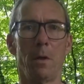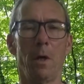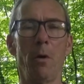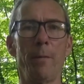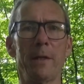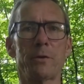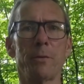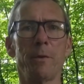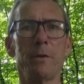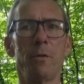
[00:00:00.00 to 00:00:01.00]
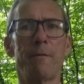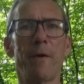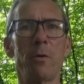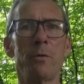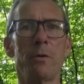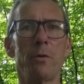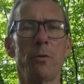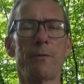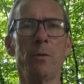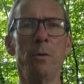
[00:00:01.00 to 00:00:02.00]
I hope that's something that you found
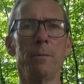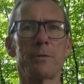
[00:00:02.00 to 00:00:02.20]
useful,